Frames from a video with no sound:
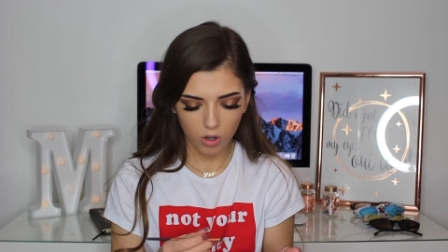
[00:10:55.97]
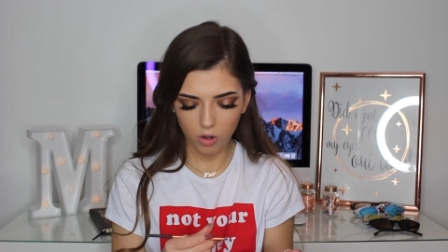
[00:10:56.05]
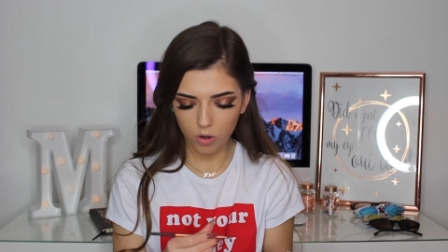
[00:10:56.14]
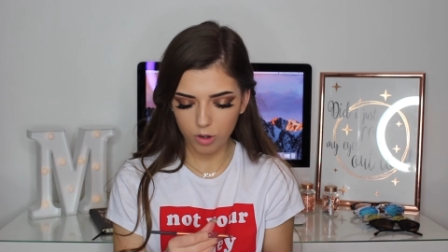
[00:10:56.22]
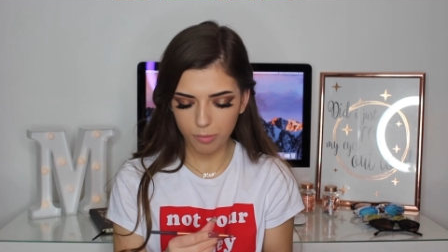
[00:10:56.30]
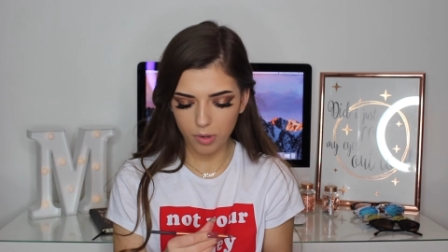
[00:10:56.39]

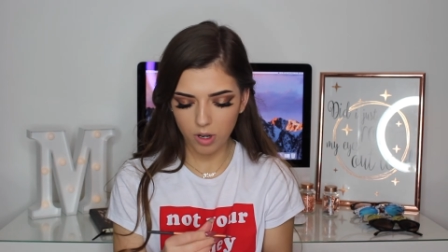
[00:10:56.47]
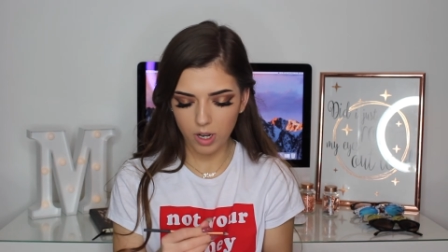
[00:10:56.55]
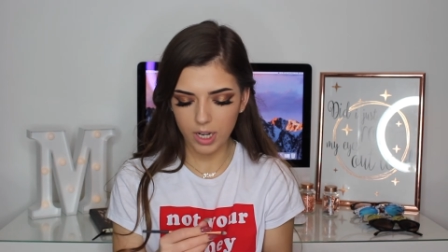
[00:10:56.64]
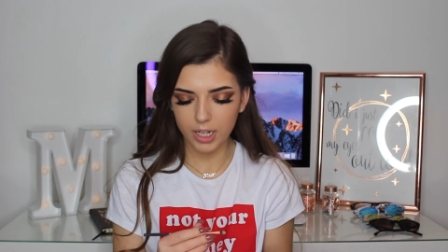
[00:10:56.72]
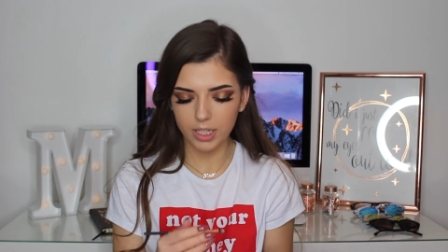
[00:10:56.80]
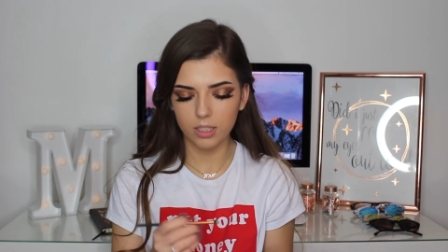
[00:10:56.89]
on
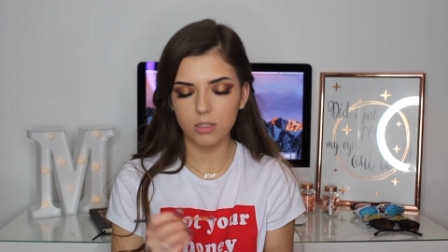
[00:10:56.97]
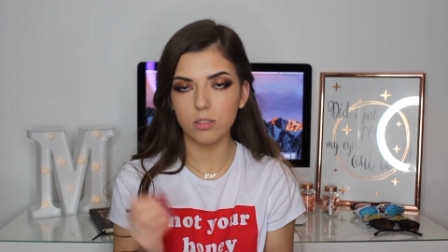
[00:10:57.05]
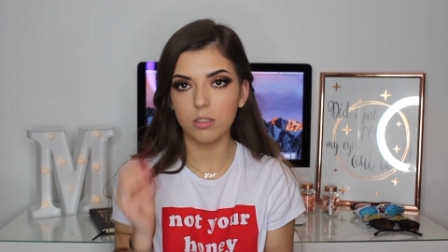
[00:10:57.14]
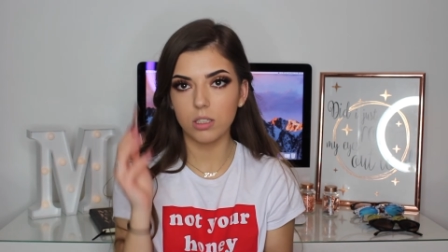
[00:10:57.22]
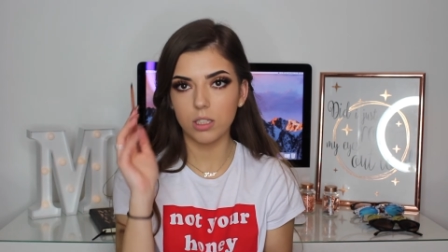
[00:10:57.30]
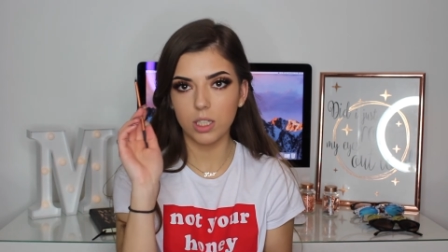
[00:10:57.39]
my
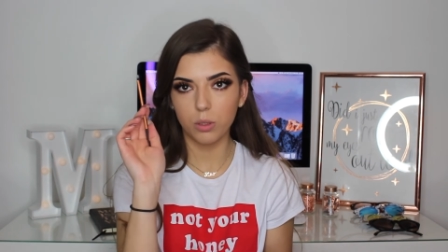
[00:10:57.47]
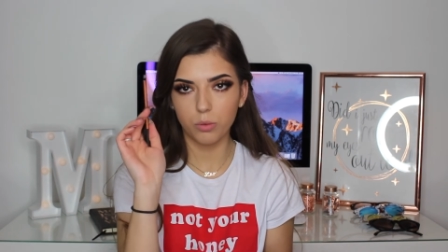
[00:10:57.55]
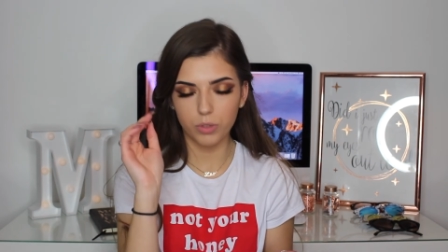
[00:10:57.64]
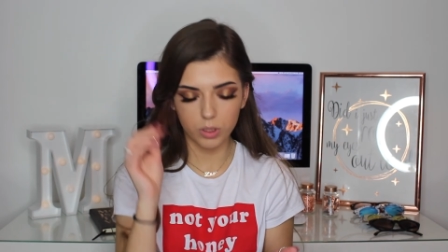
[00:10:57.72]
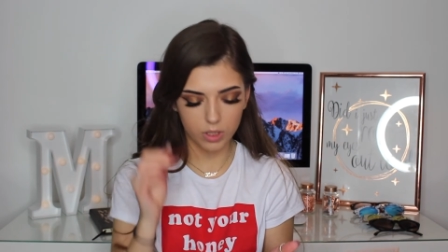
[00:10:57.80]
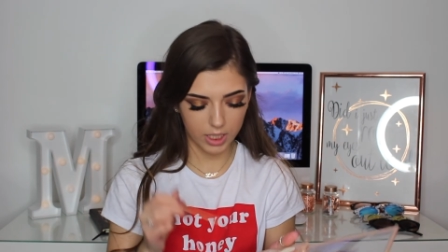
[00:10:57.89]
little
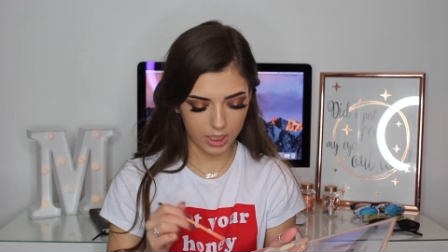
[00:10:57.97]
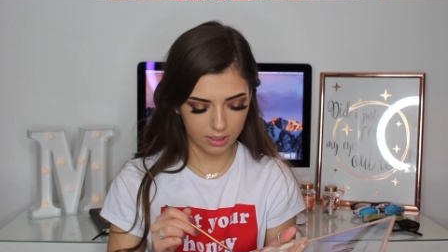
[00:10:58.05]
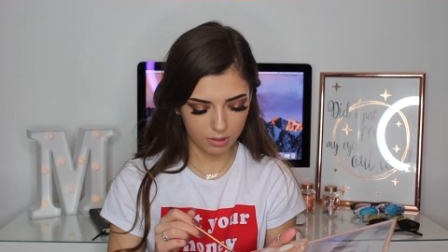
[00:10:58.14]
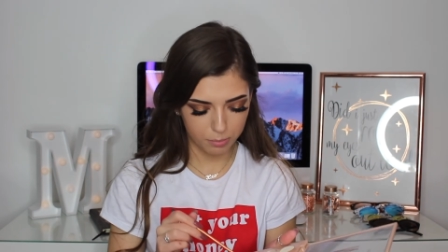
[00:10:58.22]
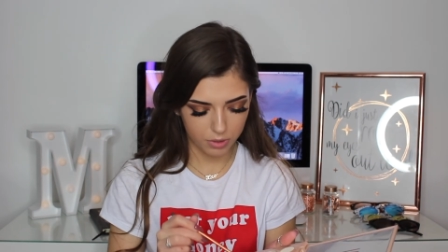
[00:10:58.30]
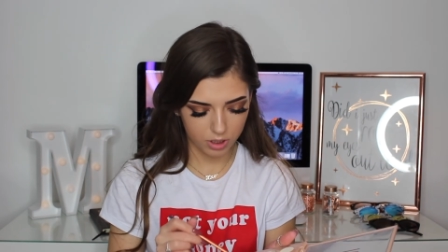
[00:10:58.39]
Real
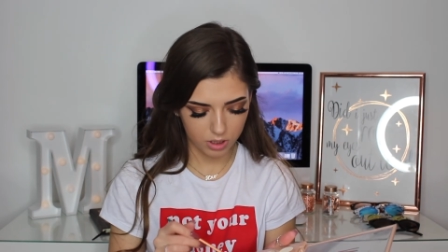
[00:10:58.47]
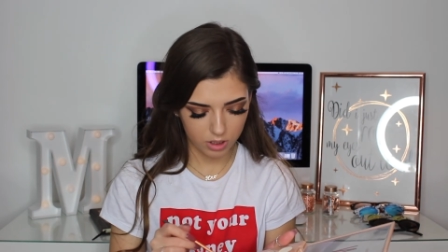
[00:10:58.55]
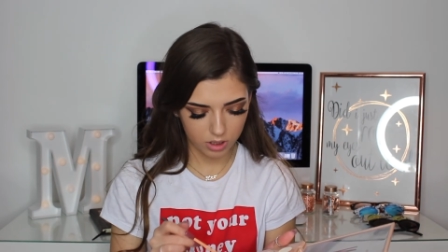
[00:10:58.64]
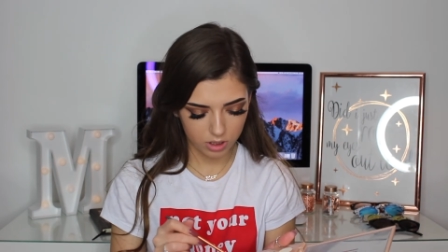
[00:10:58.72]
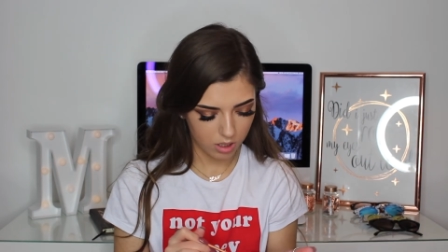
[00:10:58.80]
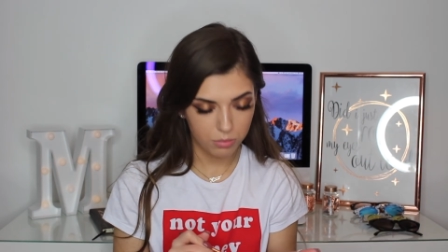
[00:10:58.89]
Techniques
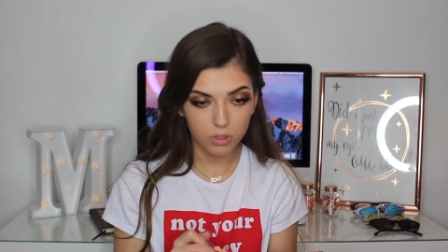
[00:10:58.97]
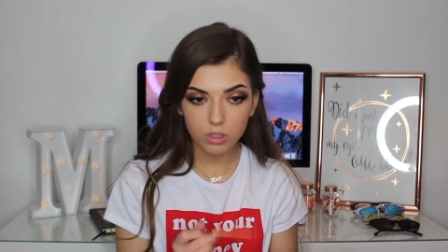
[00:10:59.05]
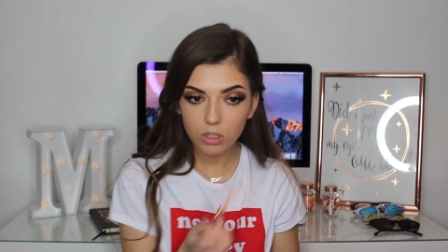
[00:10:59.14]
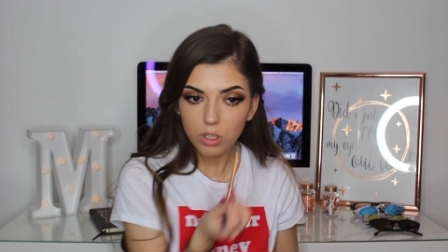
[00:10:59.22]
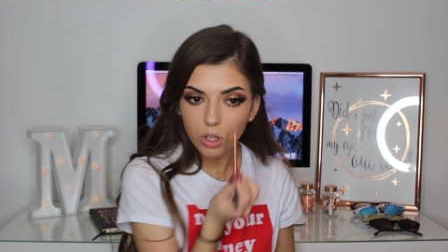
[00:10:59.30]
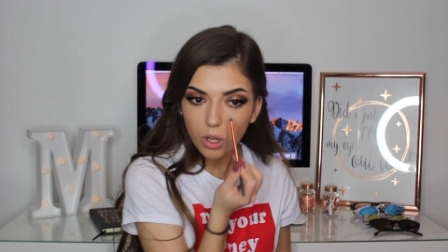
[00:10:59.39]
brush. I'm
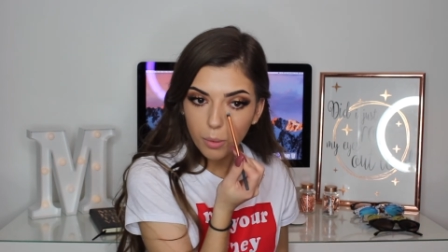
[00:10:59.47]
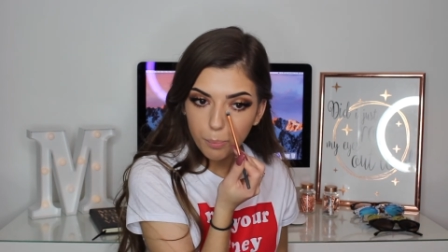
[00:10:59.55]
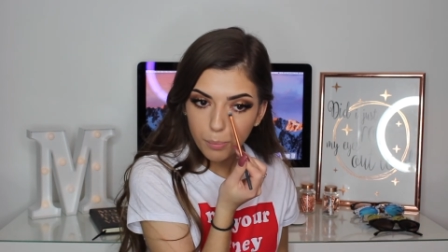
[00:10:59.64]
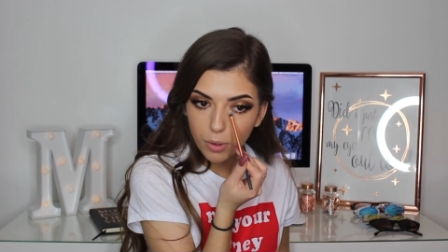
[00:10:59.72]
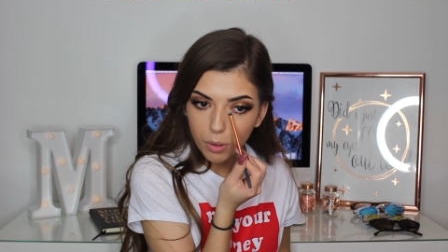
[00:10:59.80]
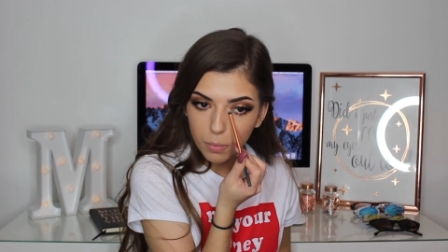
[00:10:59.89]
just going to
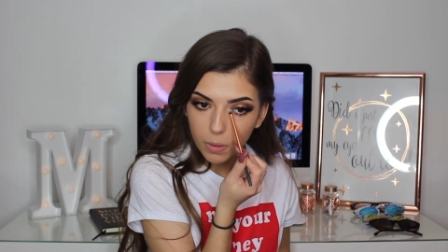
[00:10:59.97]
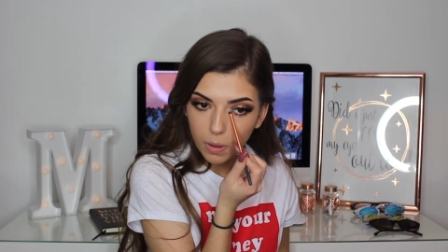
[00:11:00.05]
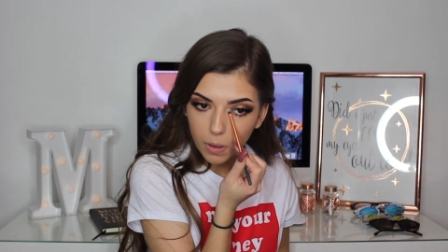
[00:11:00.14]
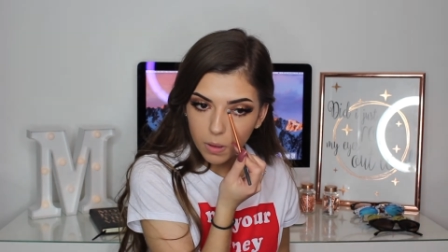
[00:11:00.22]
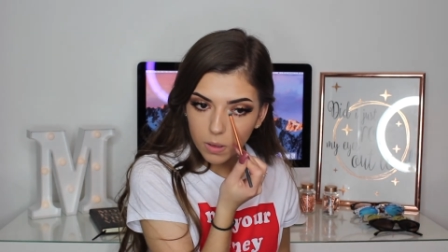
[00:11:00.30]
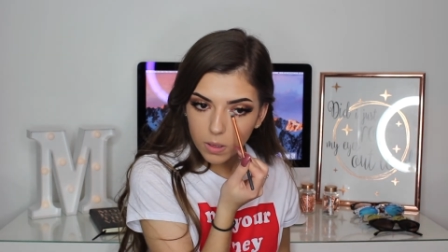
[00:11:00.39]
pop that